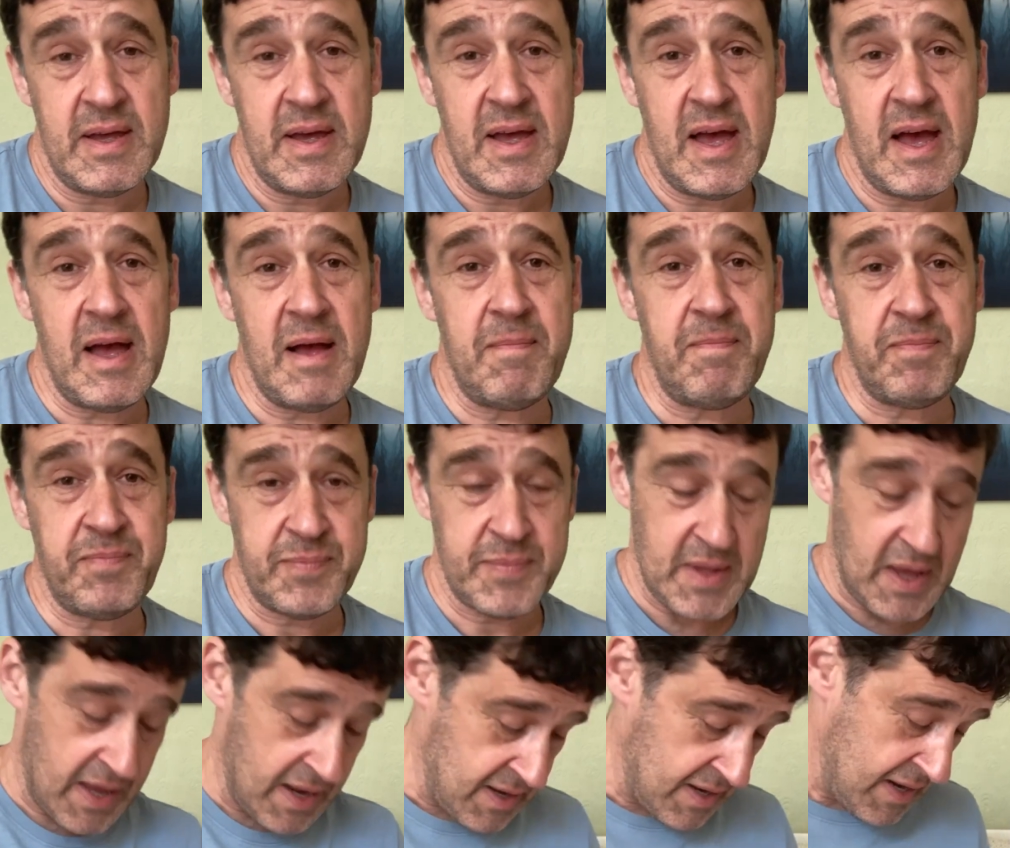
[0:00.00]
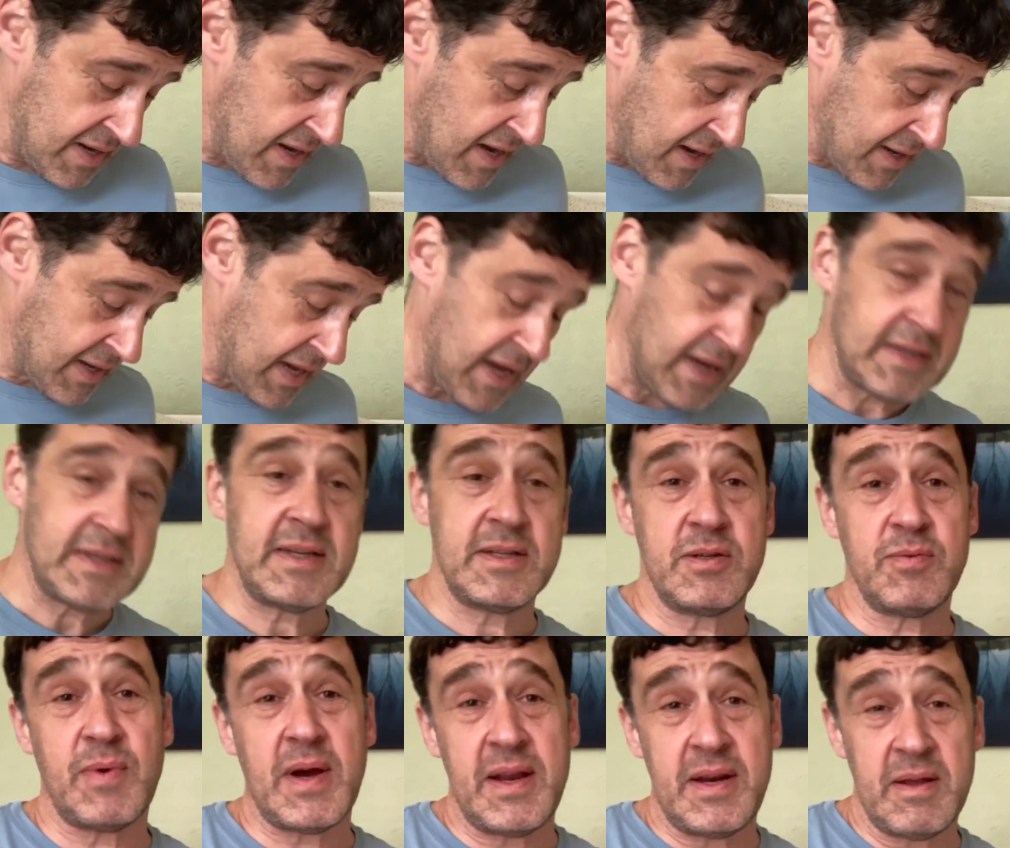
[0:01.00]
and in our case, is the
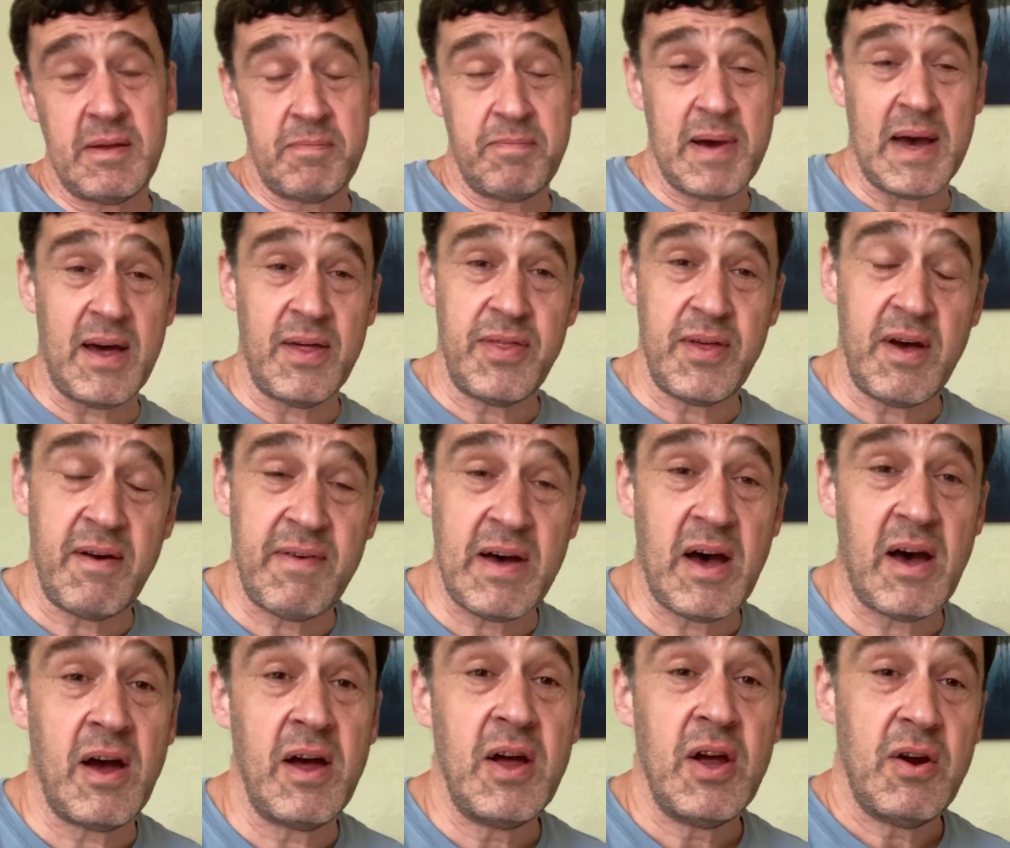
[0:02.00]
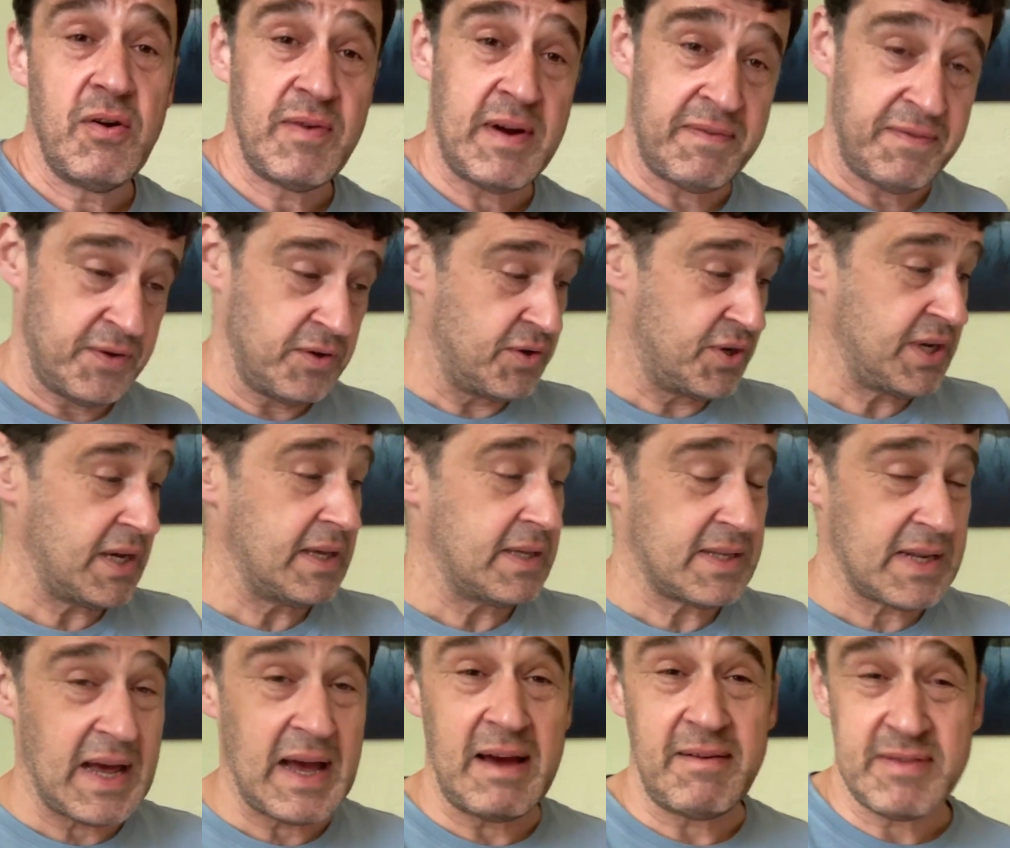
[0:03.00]
winding path of our refugees'
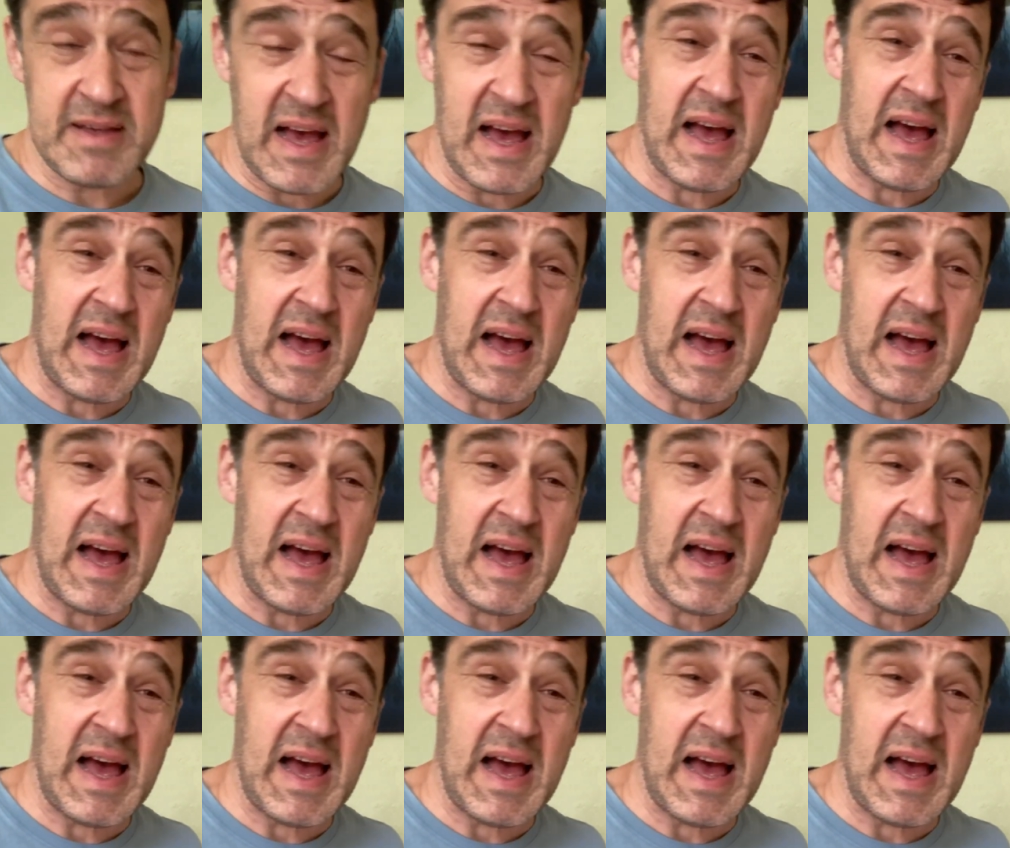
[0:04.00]
lives.